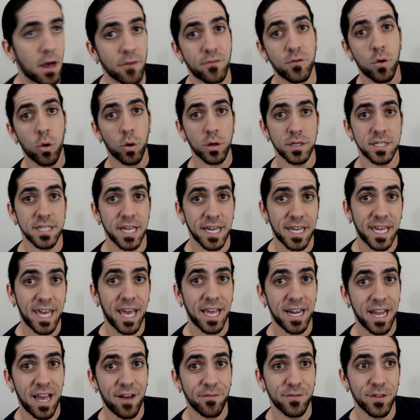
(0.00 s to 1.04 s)
Of course, I
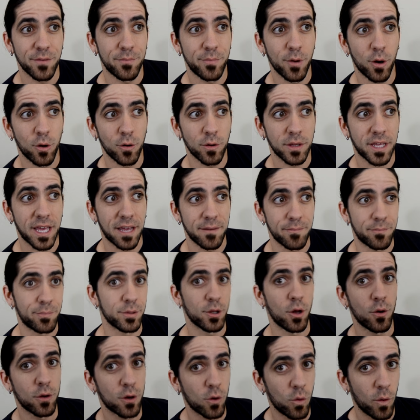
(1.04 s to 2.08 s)
can't have the boat get
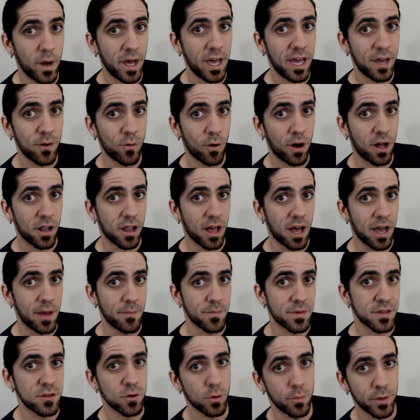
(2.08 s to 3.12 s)
blown away while
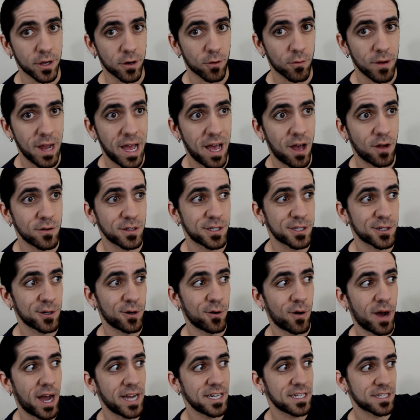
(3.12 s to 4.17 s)
I'm swimming around,
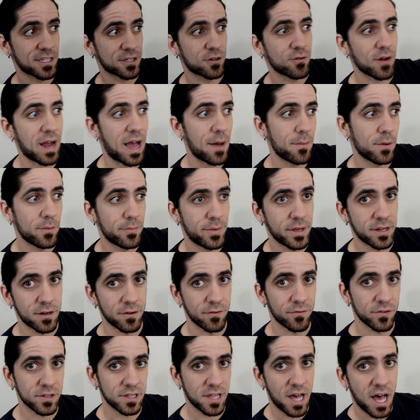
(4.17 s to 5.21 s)
so I just grab a bit
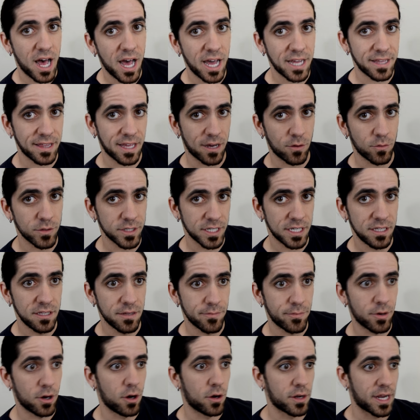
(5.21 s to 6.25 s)
of line that was in the
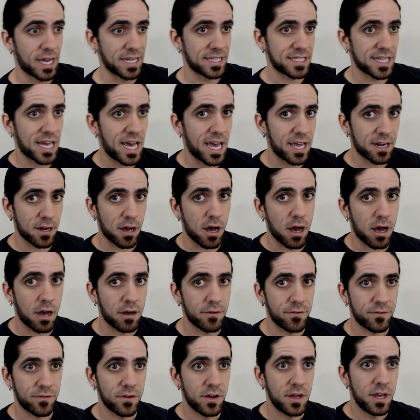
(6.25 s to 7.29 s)
boat, I tie it
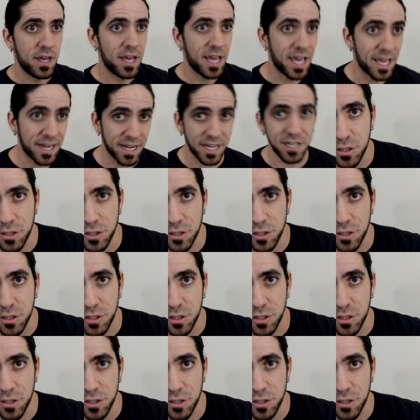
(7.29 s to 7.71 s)
off, and